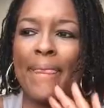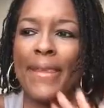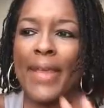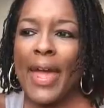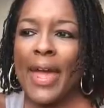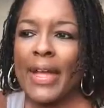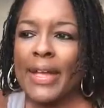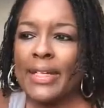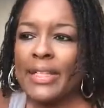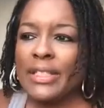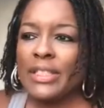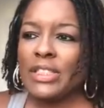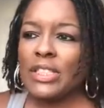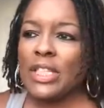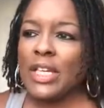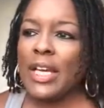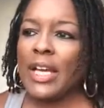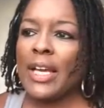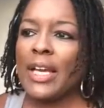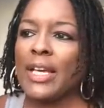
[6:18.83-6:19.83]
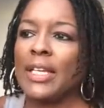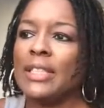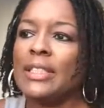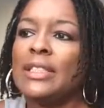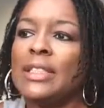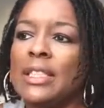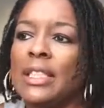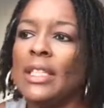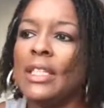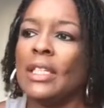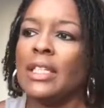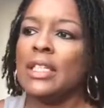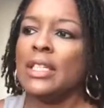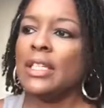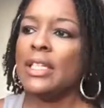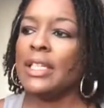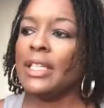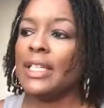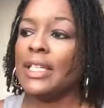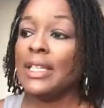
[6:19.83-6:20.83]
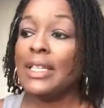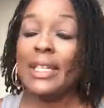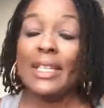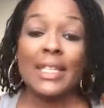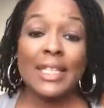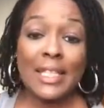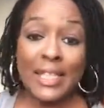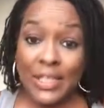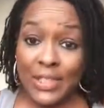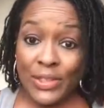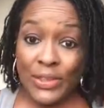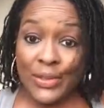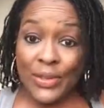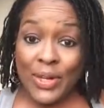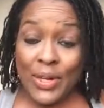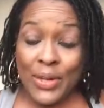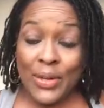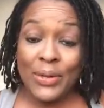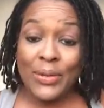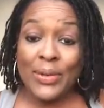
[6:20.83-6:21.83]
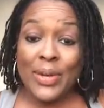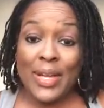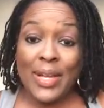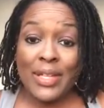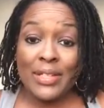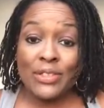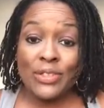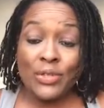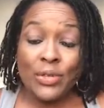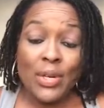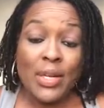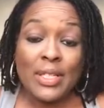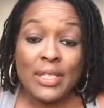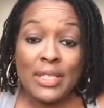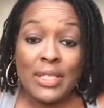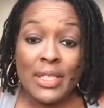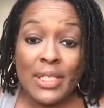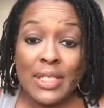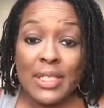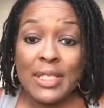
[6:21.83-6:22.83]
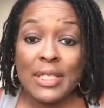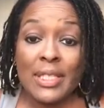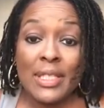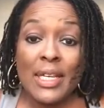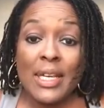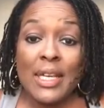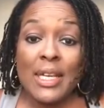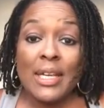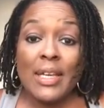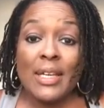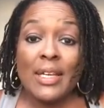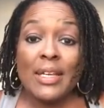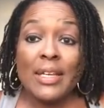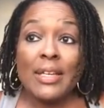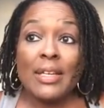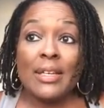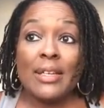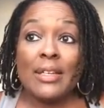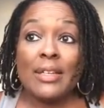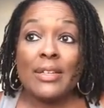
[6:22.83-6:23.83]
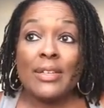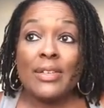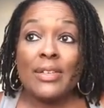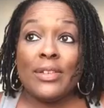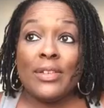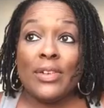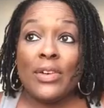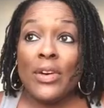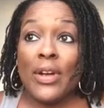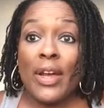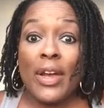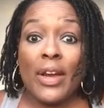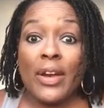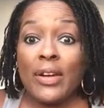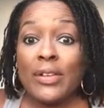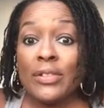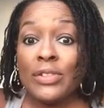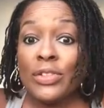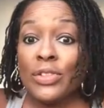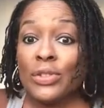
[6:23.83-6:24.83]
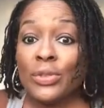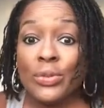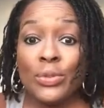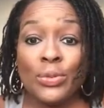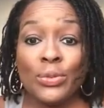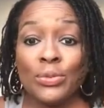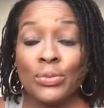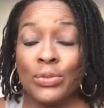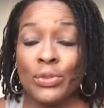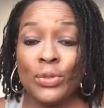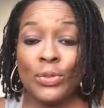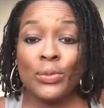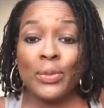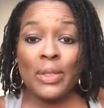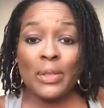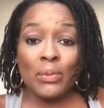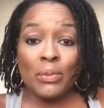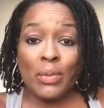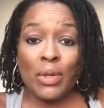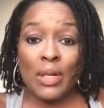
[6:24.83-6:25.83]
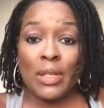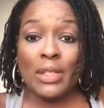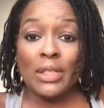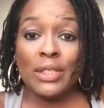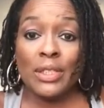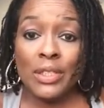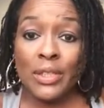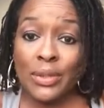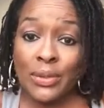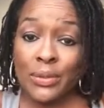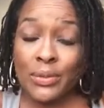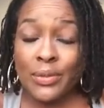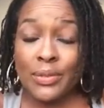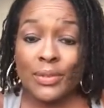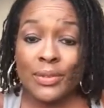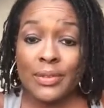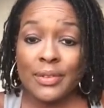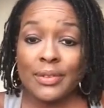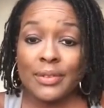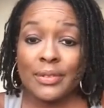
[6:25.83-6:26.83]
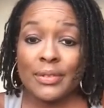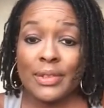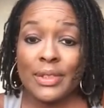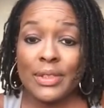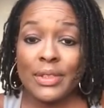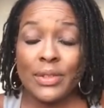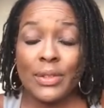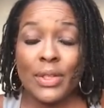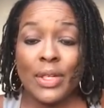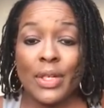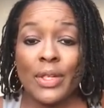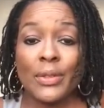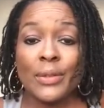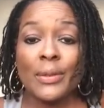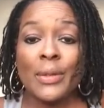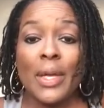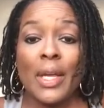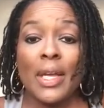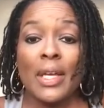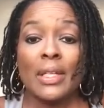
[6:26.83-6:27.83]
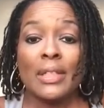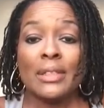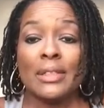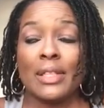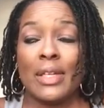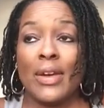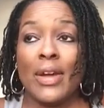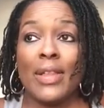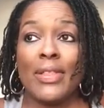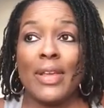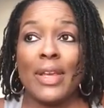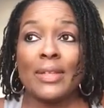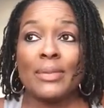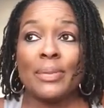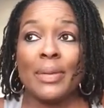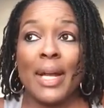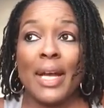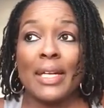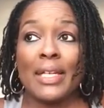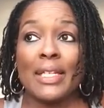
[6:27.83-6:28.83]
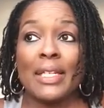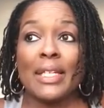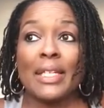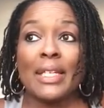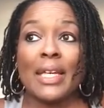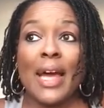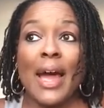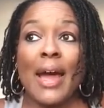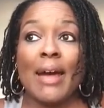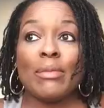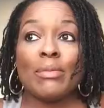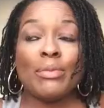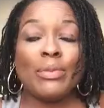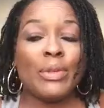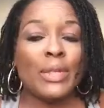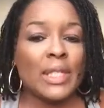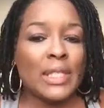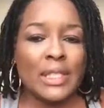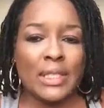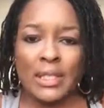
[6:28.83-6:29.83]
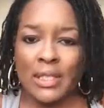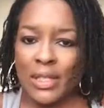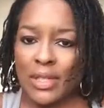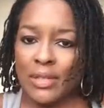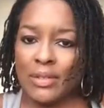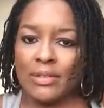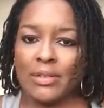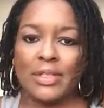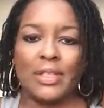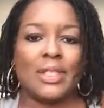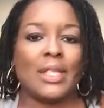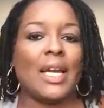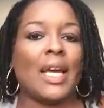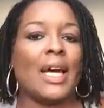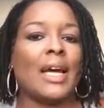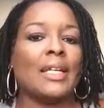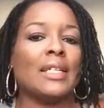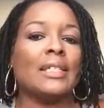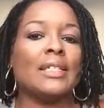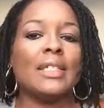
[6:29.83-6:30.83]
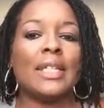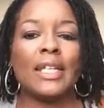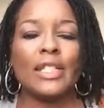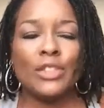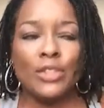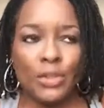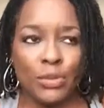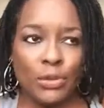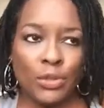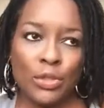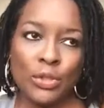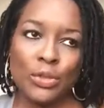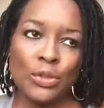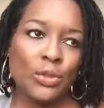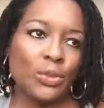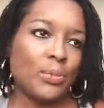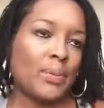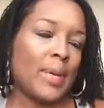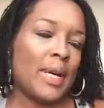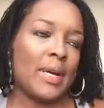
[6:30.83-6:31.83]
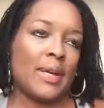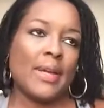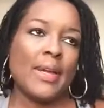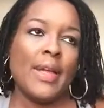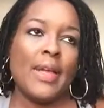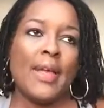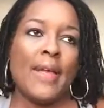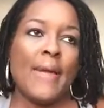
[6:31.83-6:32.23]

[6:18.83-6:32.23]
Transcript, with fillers: taking a chance, getting, you know, and trusting your hair to do what it want to do, you know. So, and that's what I did. I researched. I looked at YouTube. I,